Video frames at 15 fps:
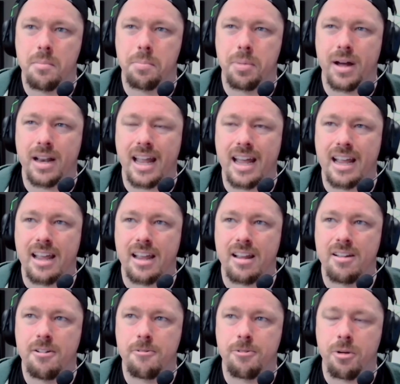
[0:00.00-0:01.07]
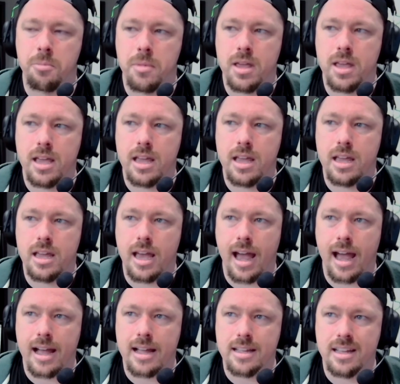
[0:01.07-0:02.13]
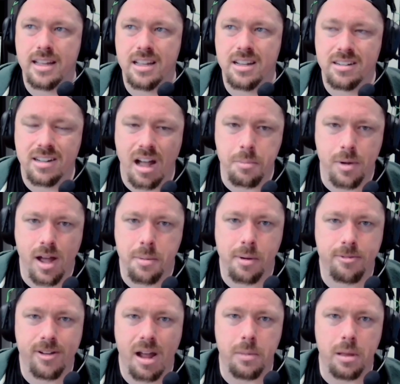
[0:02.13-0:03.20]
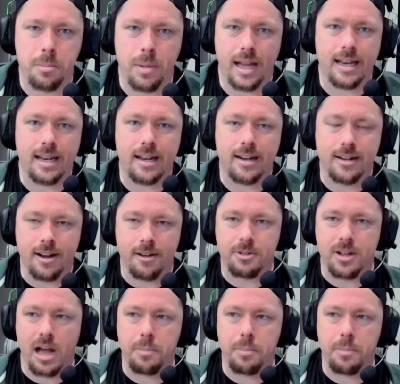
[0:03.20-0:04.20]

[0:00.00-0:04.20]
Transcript: but like for me, I'm a family man. I've got